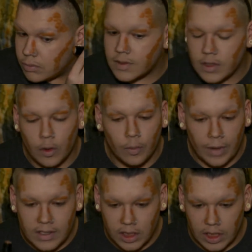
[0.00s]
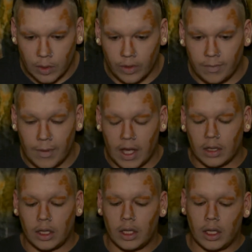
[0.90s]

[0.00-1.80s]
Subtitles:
So basically with men,